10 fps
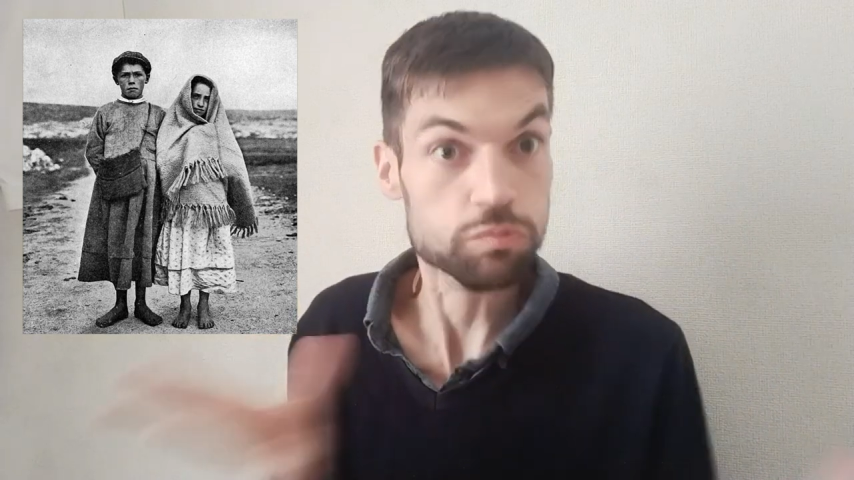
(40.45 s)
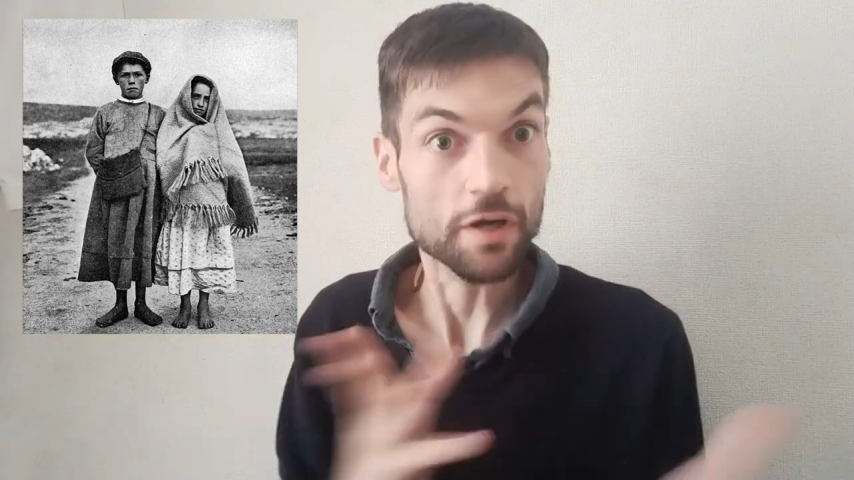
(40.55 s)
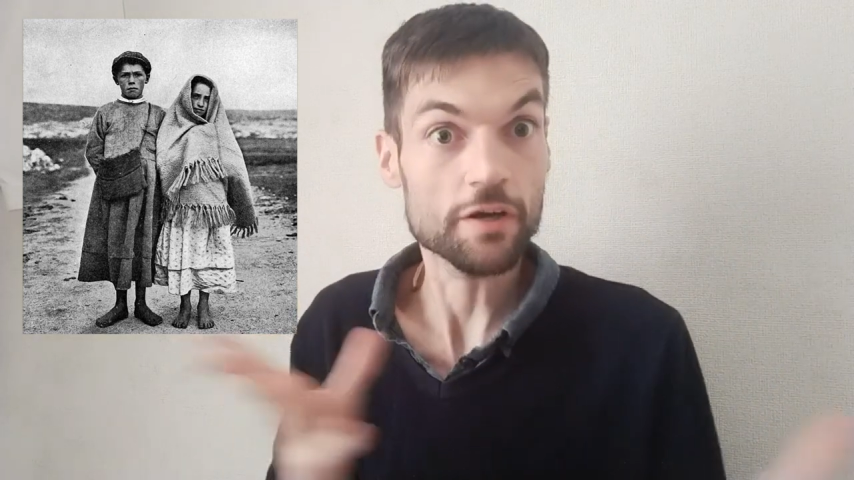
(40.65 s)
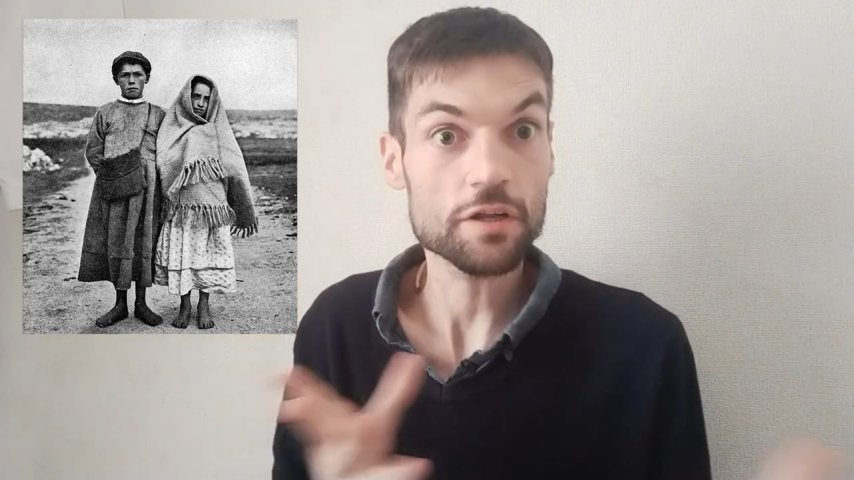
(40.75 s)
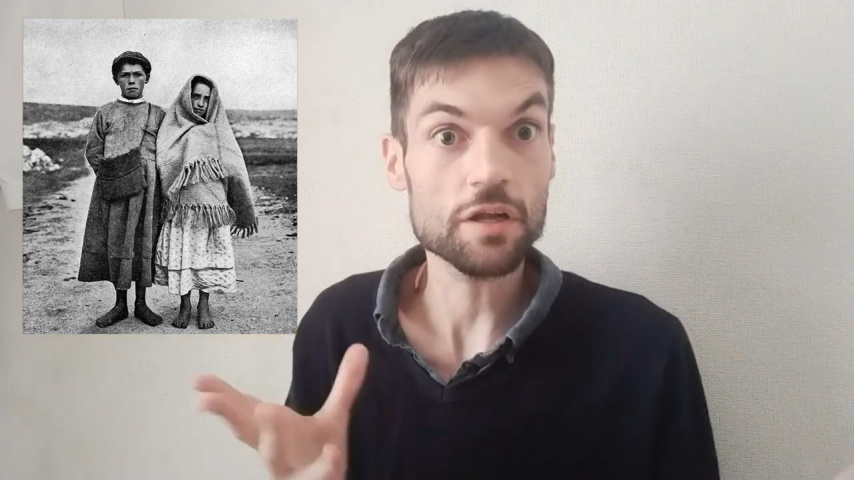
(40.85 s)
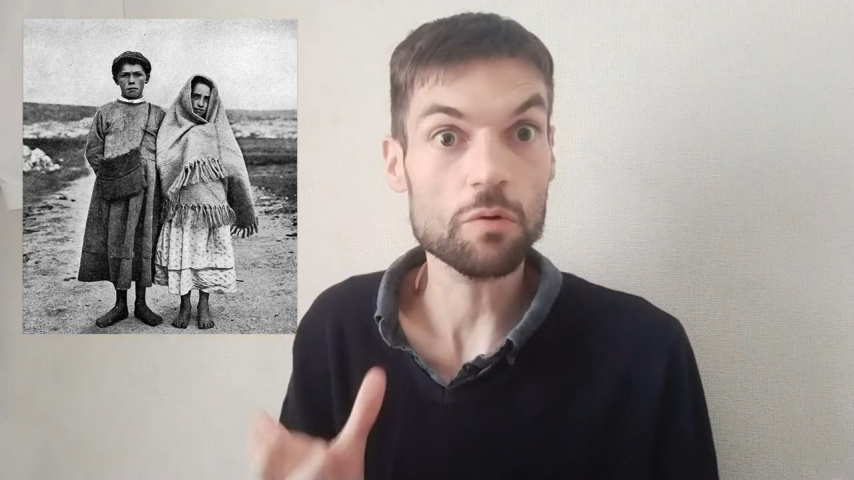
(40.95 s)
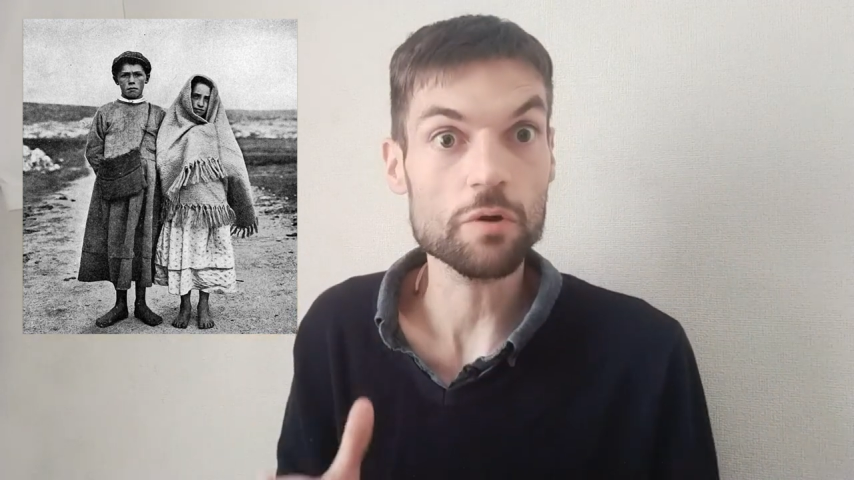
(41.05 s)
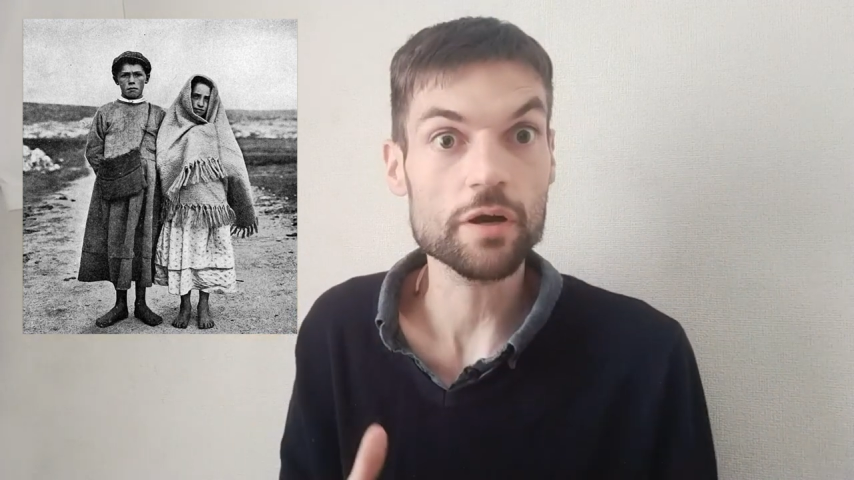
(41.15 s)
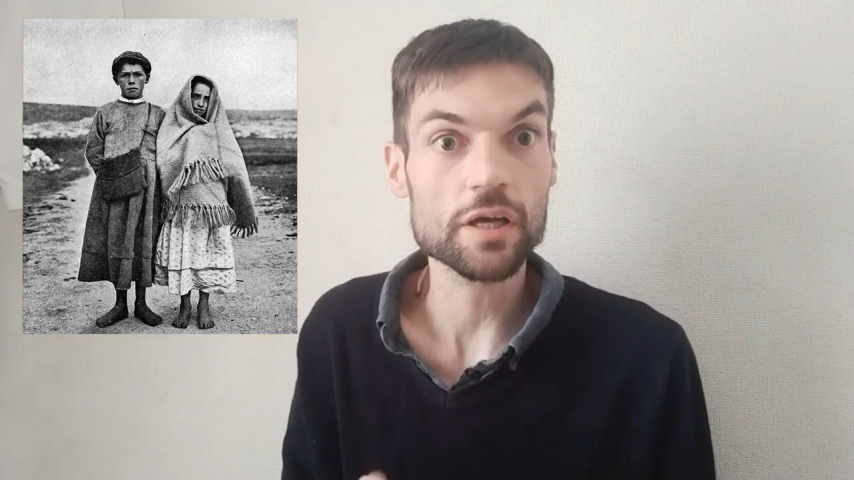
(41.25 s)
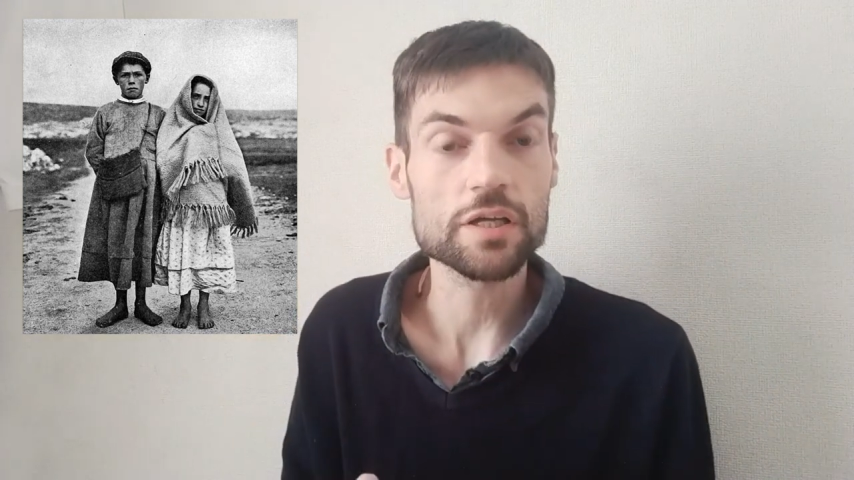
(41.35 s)
Why are they not
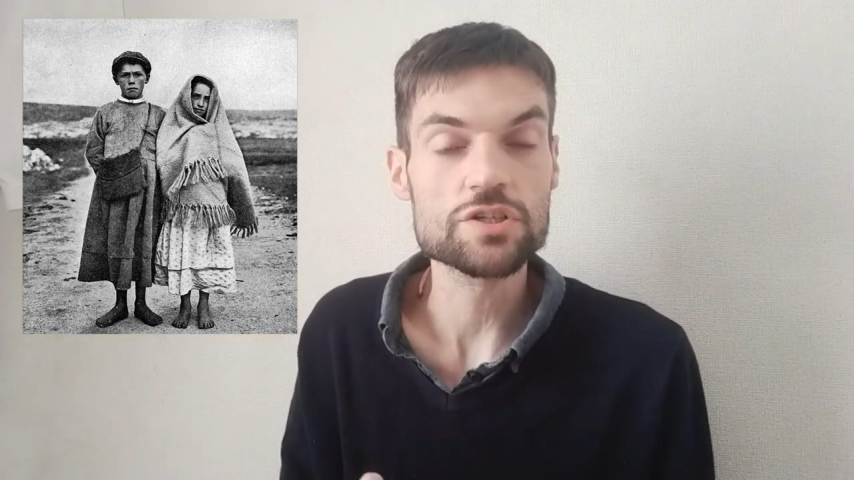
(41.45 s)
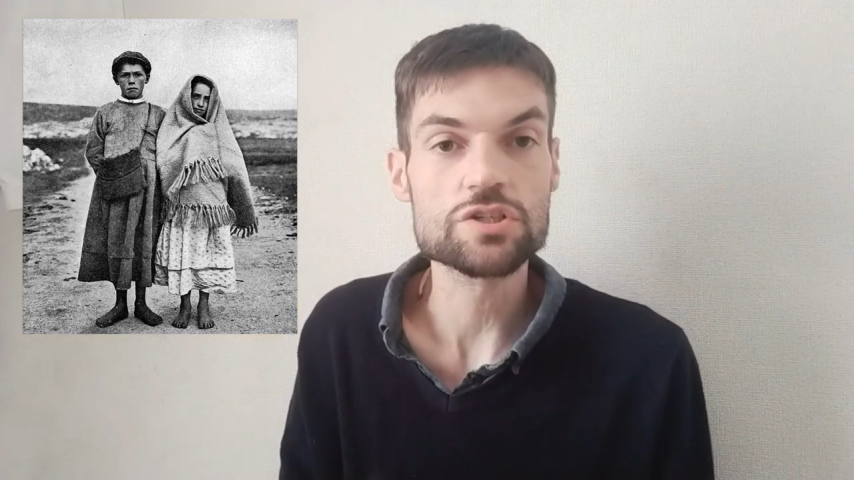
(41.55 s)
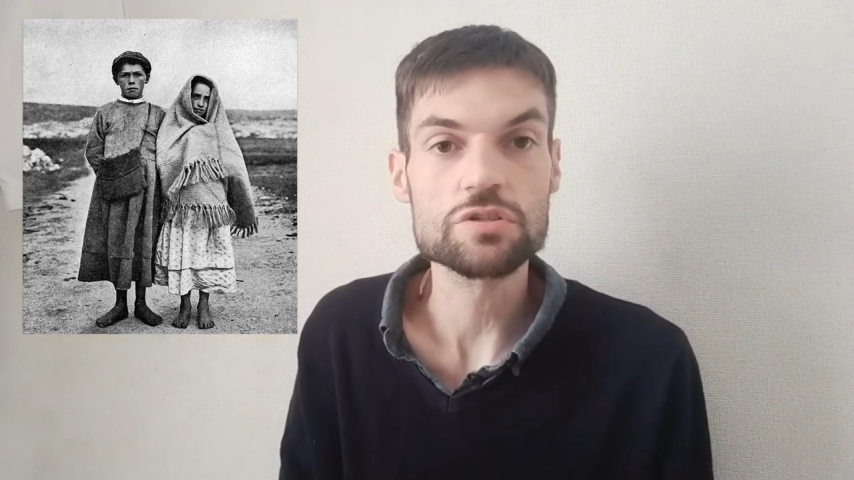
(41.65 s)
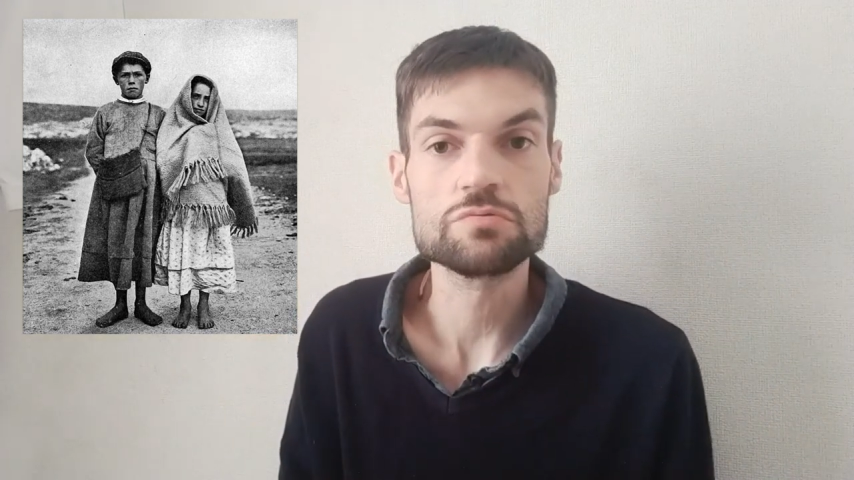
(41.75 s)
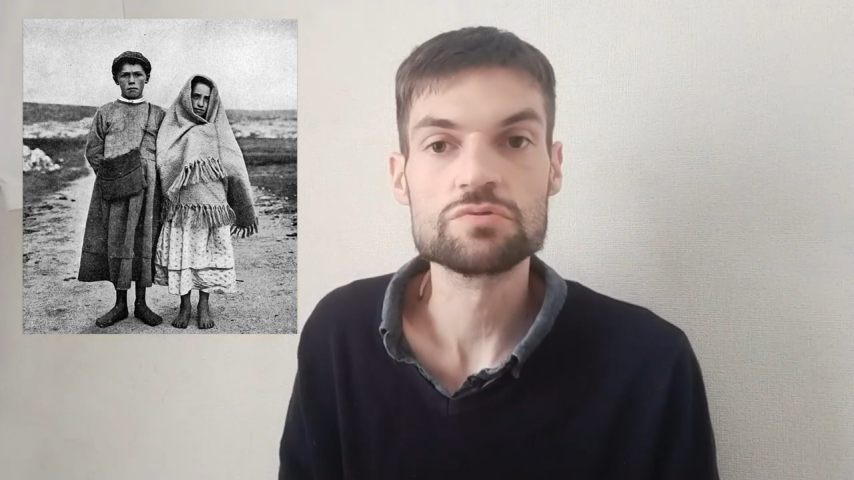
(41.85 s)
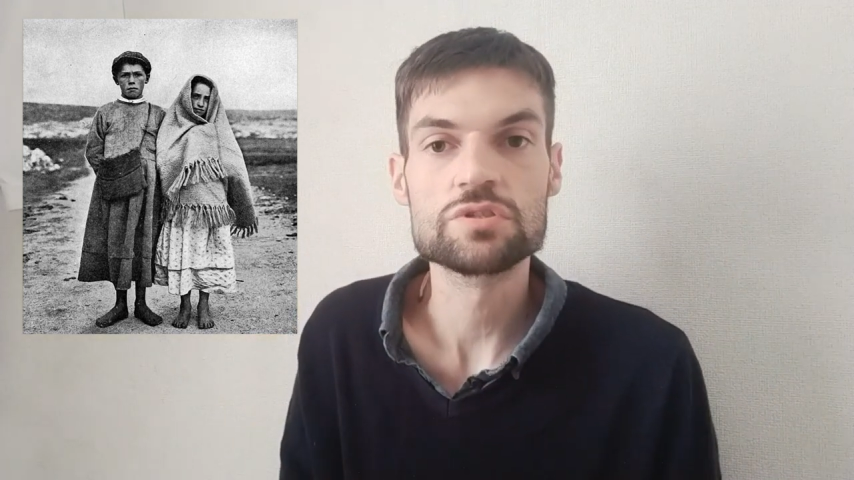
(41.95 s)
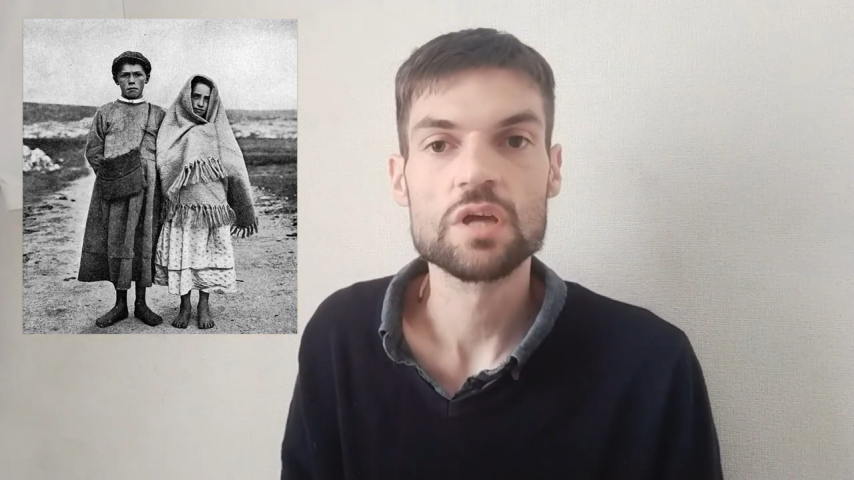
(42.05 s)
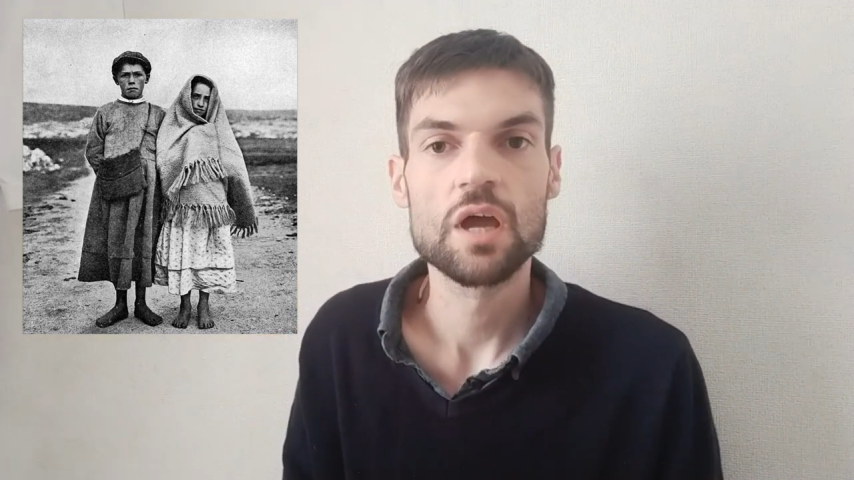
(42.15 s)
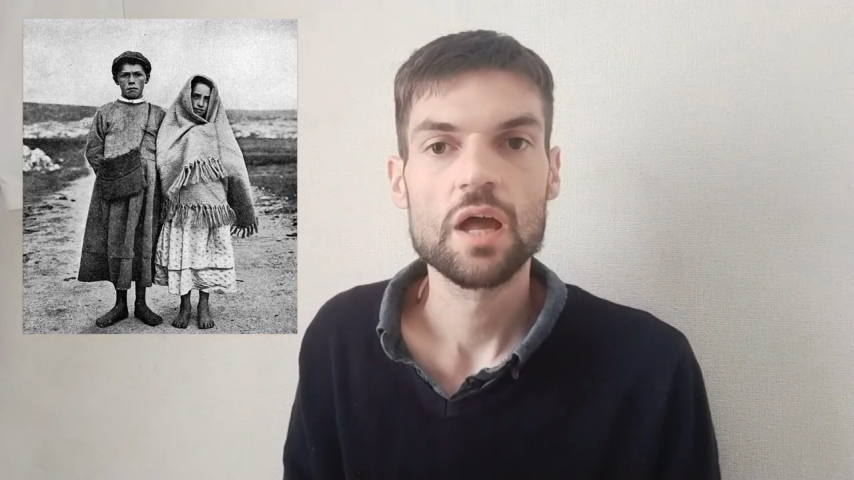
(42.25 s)
wearing any shoes?